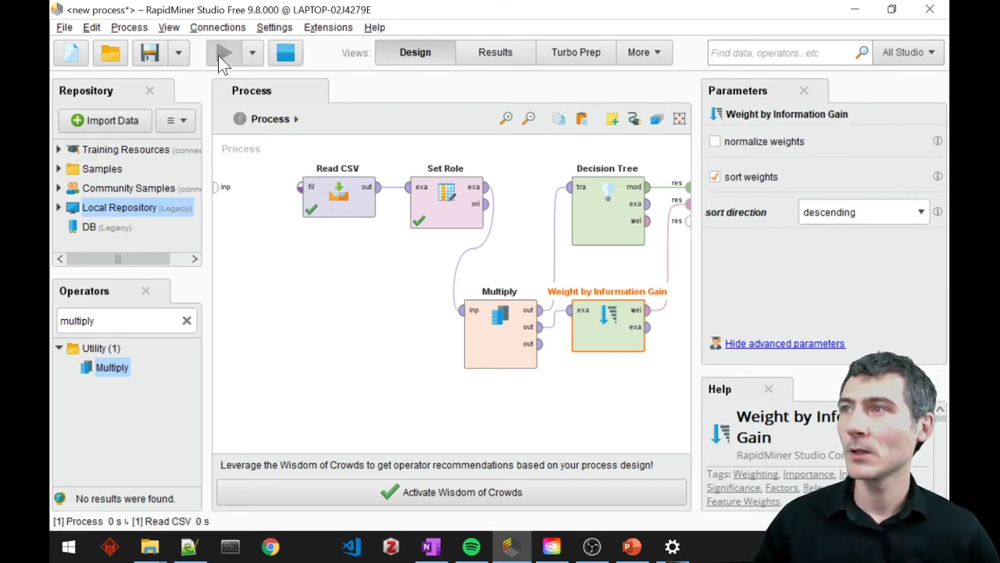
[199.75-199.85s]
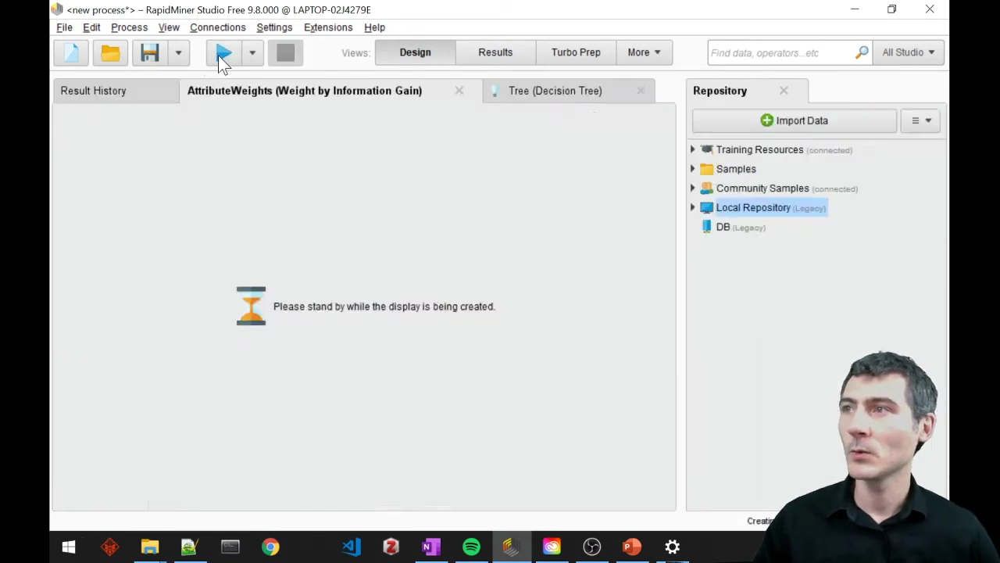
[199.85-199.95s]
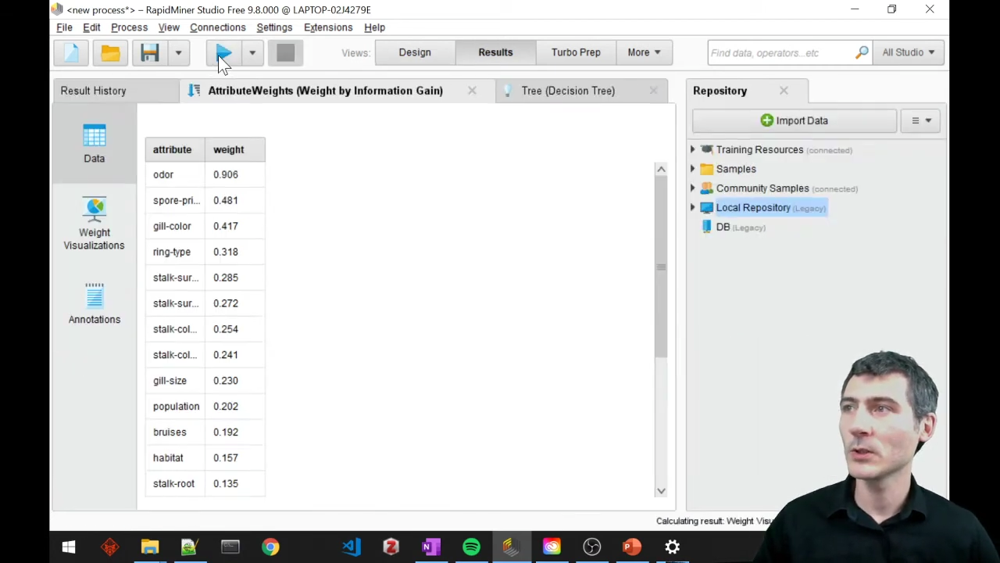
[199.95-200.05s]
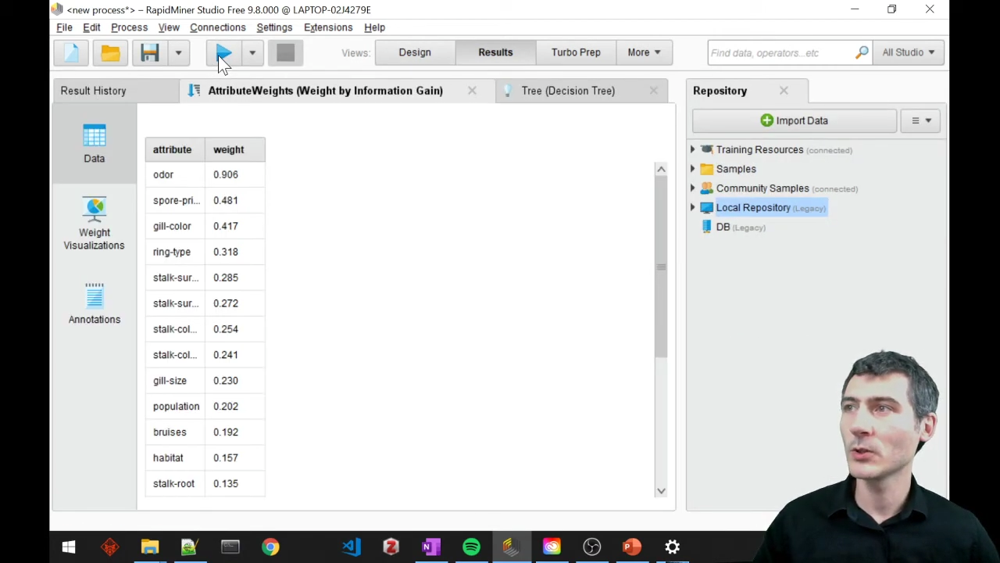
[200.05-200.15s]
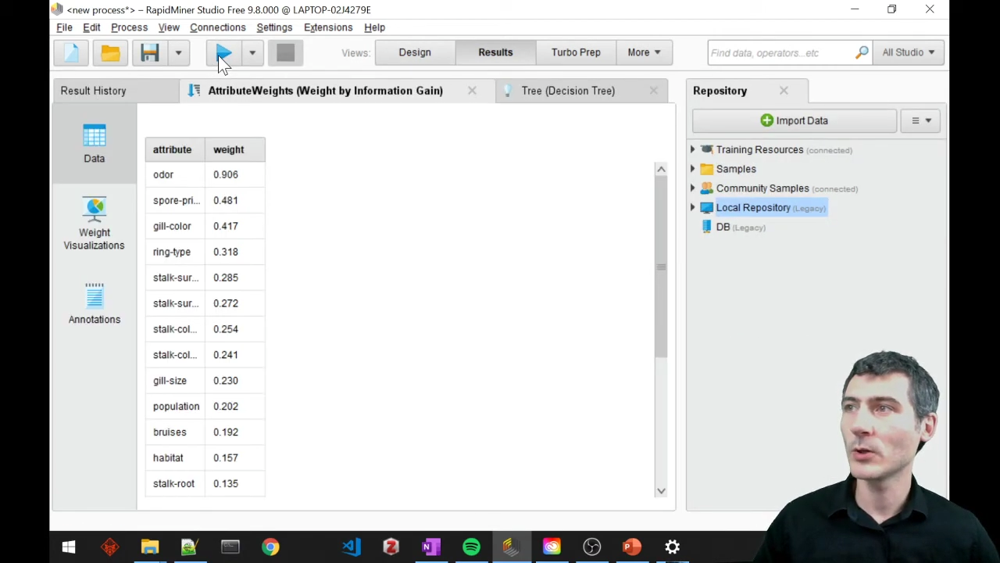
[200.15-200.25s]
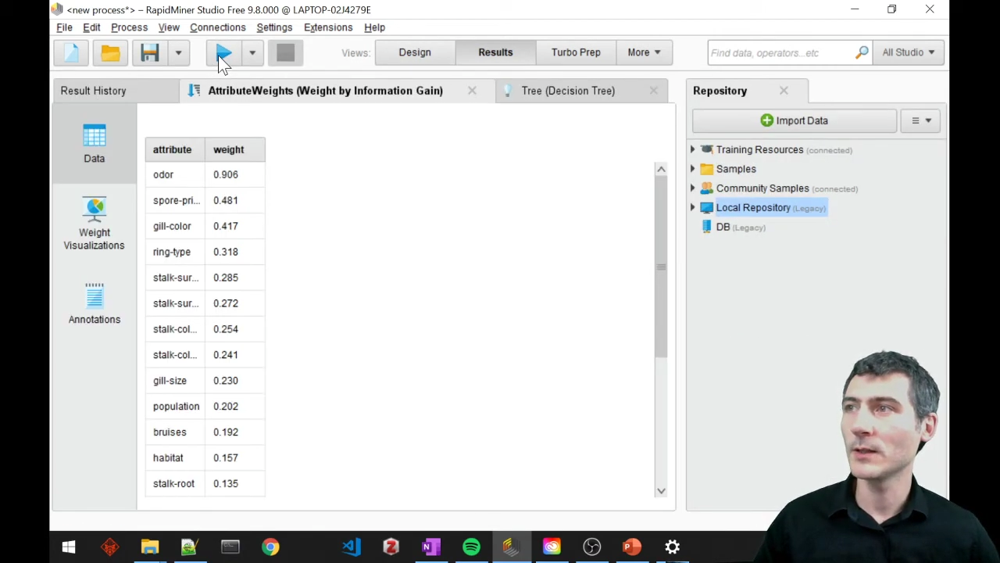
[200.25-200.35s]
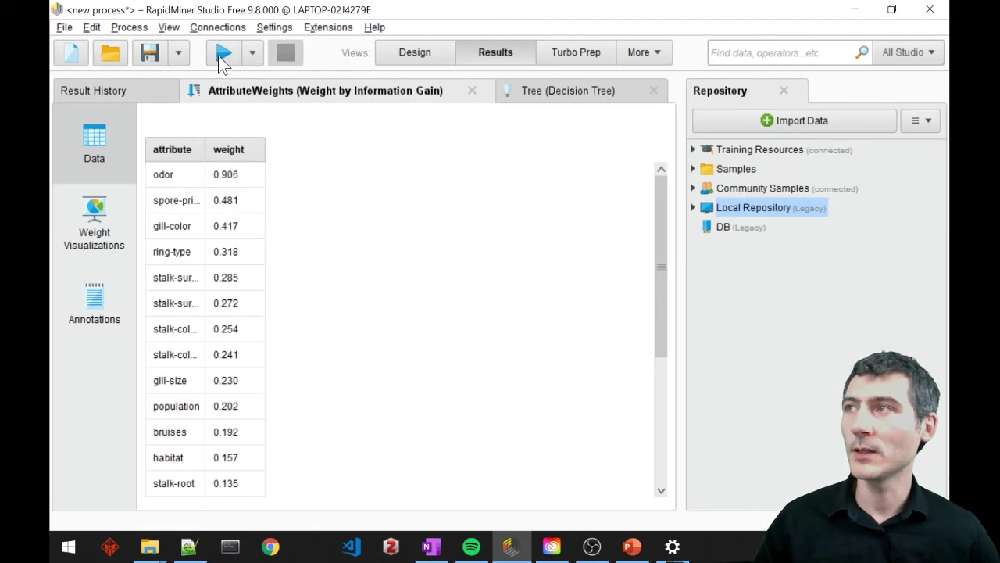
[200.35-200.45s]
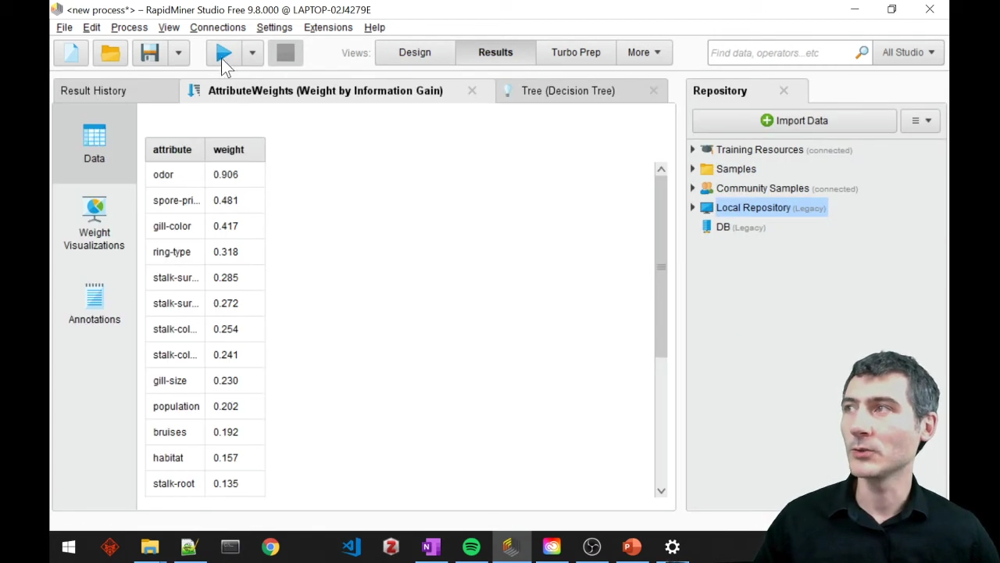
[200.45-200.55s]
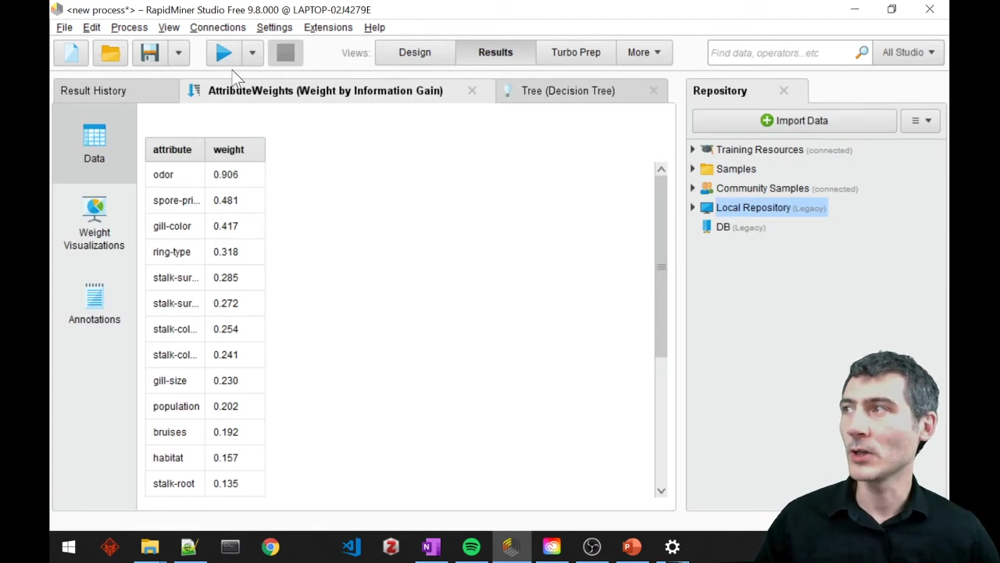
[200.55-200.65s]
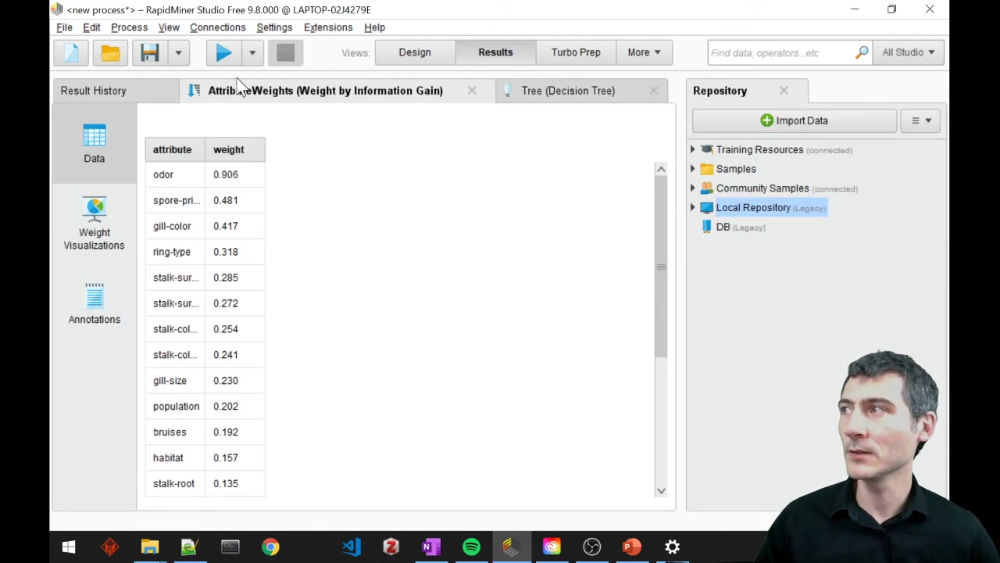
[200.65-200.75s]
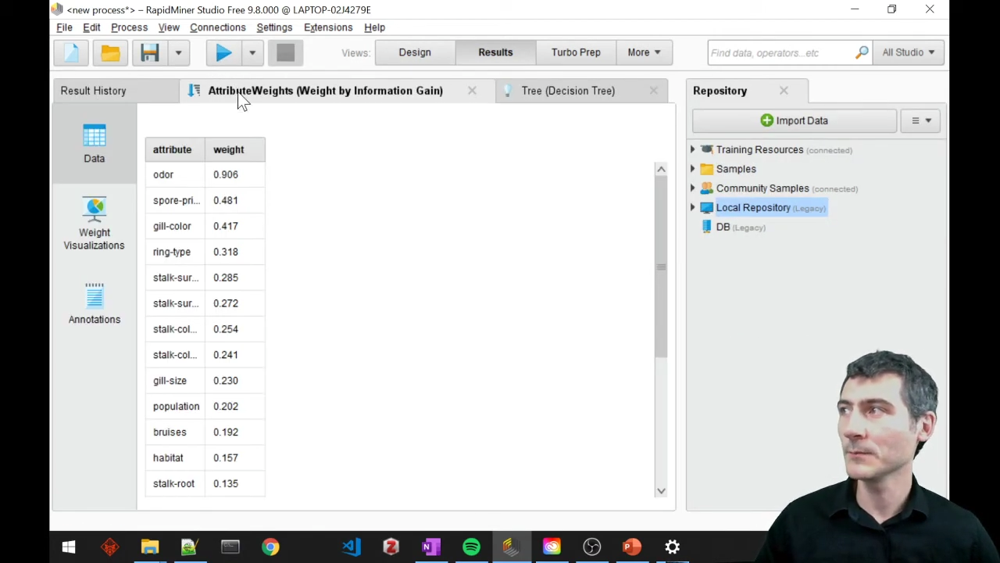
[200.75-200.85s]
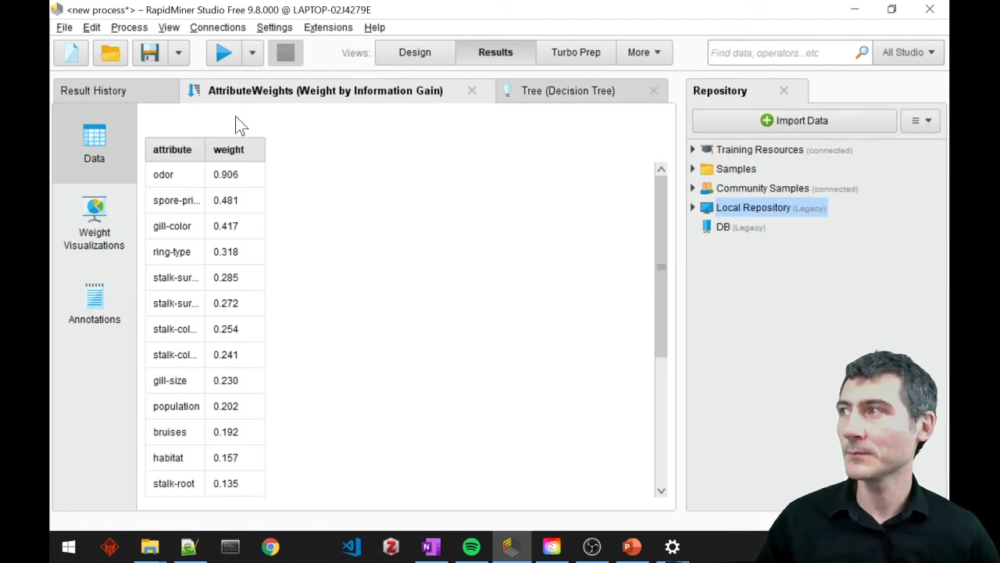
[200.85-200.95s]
We'll go ahead and run.